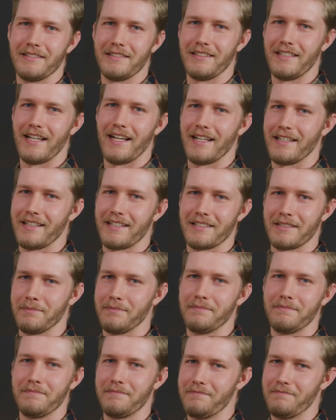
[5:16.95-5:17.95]
yeah, that's a,
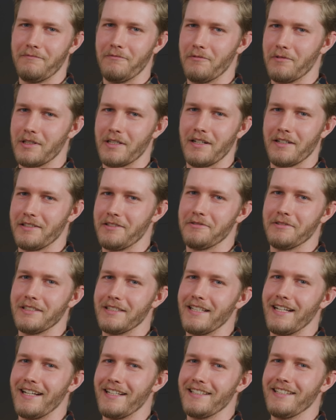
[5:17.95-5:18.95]
we're not doing
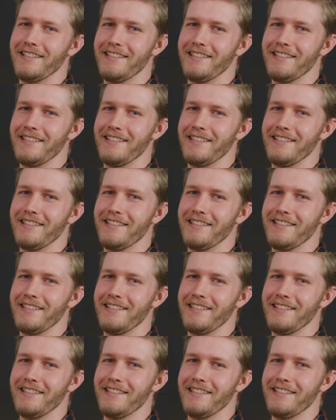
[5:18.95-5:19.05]
that.